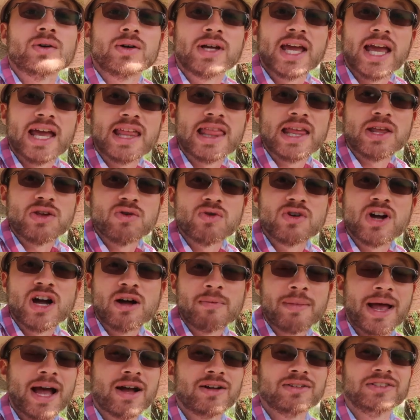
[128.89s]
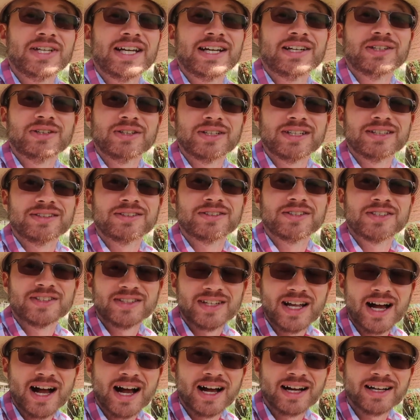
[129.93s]
okay that you come out and take a look at their
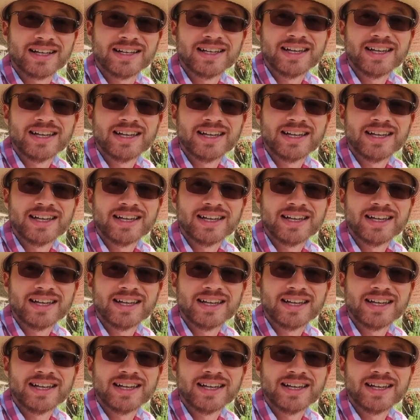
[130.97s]
stock.